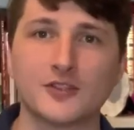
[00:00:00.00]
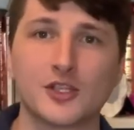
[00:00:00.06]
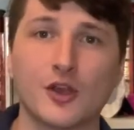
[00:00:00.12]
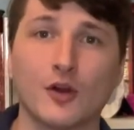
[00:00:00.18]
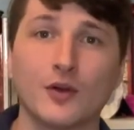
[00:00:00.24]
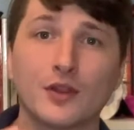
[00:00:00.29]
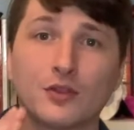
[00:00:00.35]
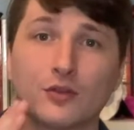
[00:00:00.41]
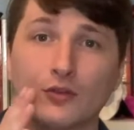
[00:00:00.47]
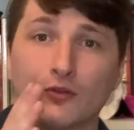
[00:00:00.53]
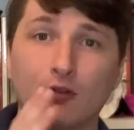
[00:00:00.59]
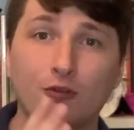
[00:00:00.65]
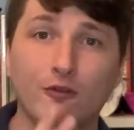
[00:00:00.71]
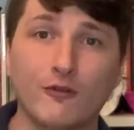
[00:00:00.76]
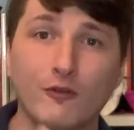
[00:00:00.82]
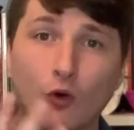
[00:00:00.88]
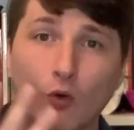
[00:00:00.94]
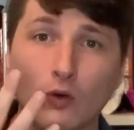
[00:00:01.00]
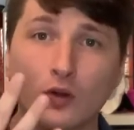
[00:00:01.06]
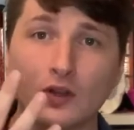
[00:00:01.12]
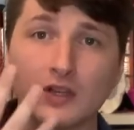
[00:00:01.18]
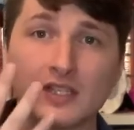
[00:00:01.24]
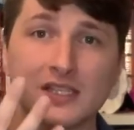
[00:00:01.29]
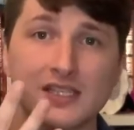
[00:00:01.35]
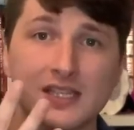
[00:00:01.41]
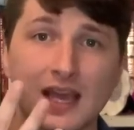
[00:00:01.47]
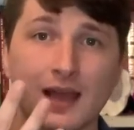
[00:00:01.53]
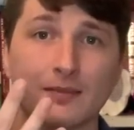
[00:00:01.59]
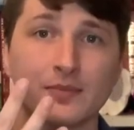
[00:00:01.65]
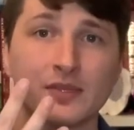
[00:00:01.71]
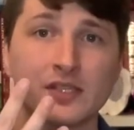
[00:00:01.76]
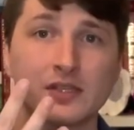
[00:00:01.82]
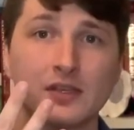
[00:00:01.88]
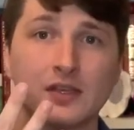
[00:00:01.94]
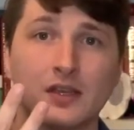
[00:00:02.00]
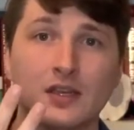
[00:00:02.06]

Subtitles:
going through 4 steps